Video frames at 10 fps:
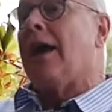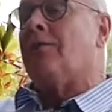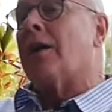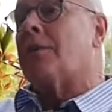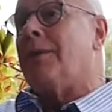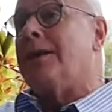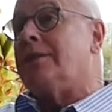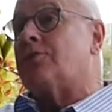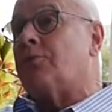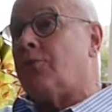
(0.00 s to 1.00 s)
I've
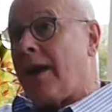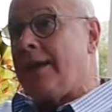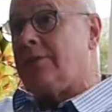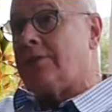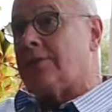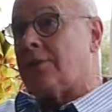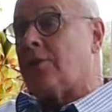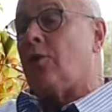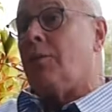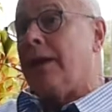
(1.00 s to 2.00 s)
recommended some friends
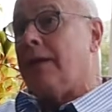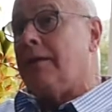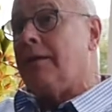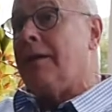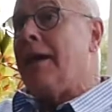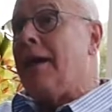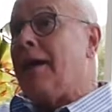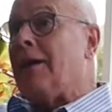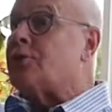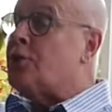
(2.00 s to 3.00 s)
that come here,
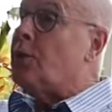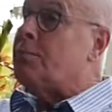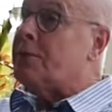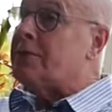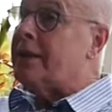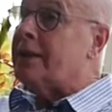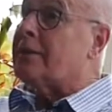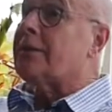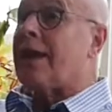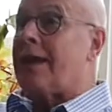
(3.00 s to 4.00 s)
two in
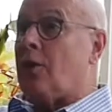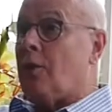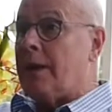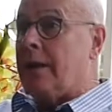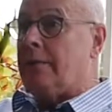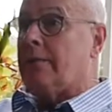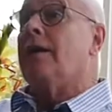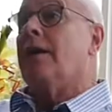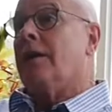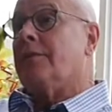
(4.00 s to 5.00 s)
particular, they come in,
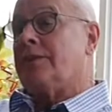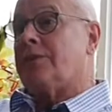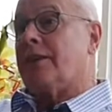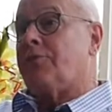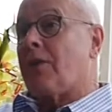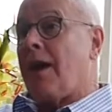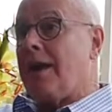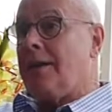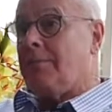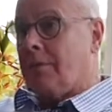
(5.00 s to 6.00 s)
they see a
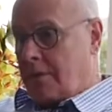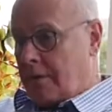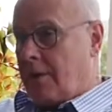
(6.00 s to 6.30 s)
frame,